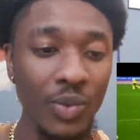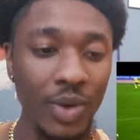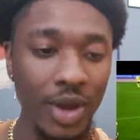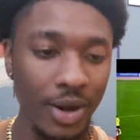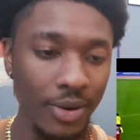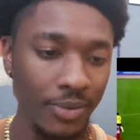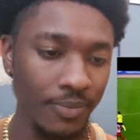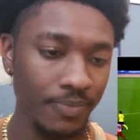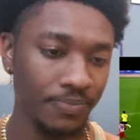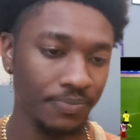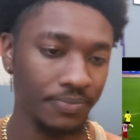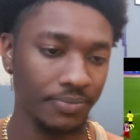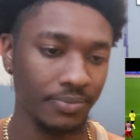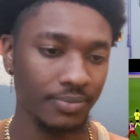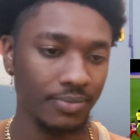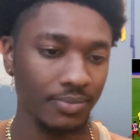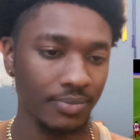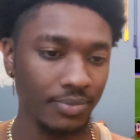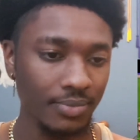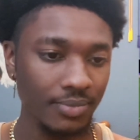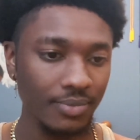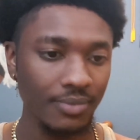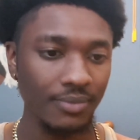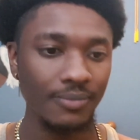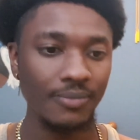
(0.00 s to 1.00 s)
him now.
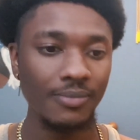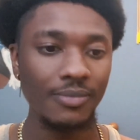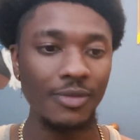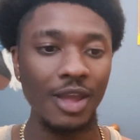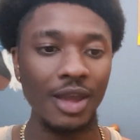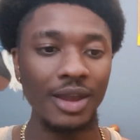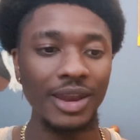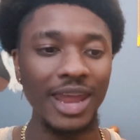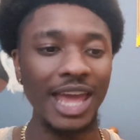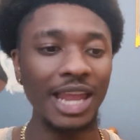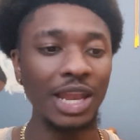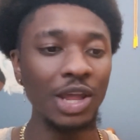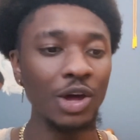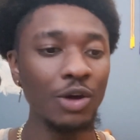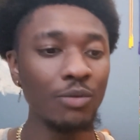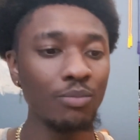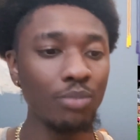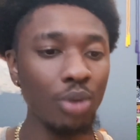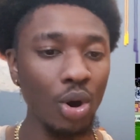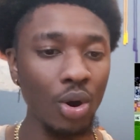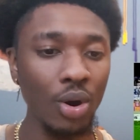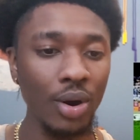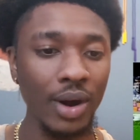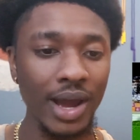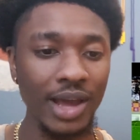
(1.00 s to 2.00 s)
They little
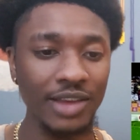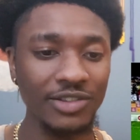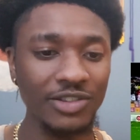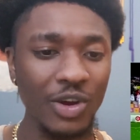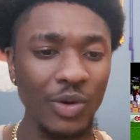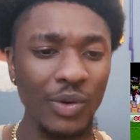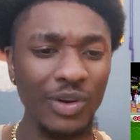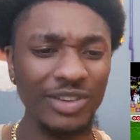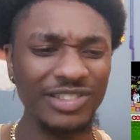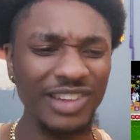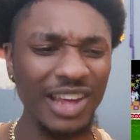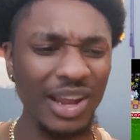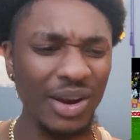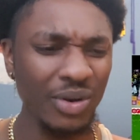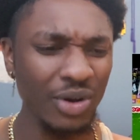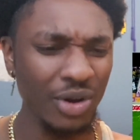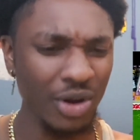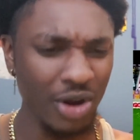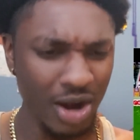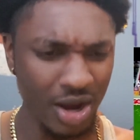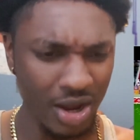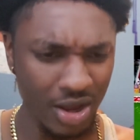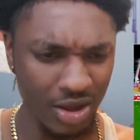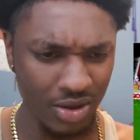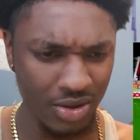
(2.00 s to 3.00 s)
boys. What's that on the
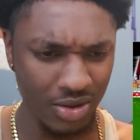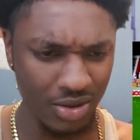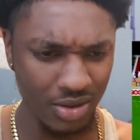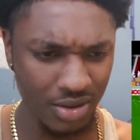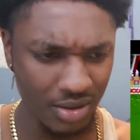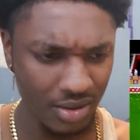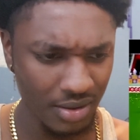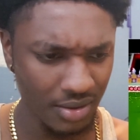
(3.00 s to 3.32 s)
ground?